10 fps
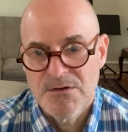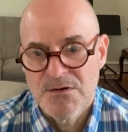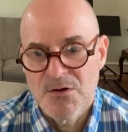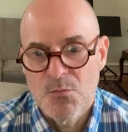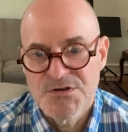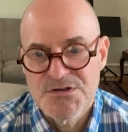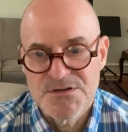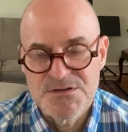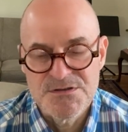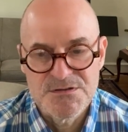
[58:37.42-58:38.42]
which
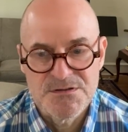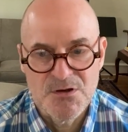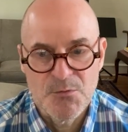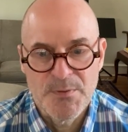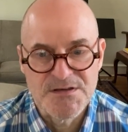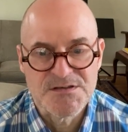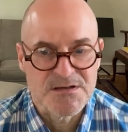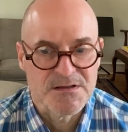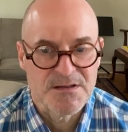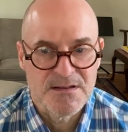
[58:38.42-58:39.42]
is,
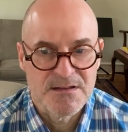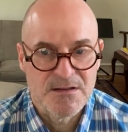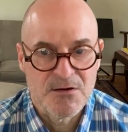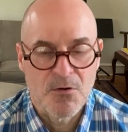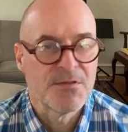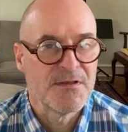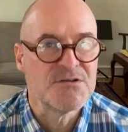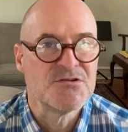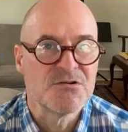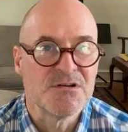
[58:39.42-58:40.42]
basically that there are
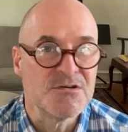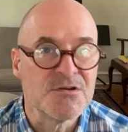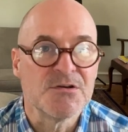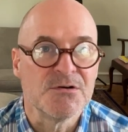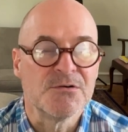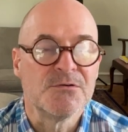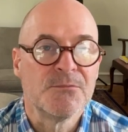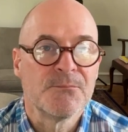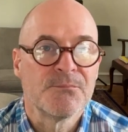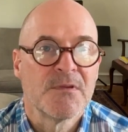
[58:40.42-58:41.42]
things you can
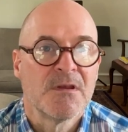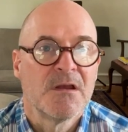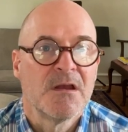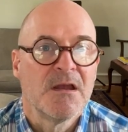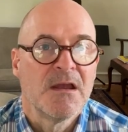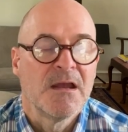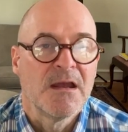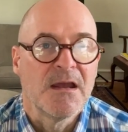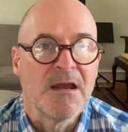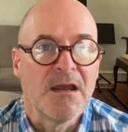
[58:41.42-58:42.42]
do.
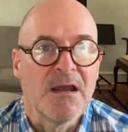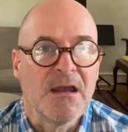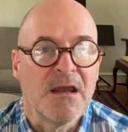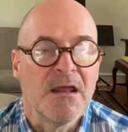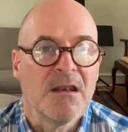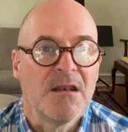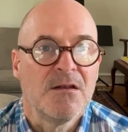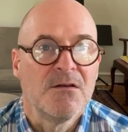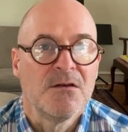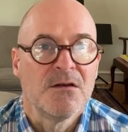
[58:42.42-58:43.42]
And,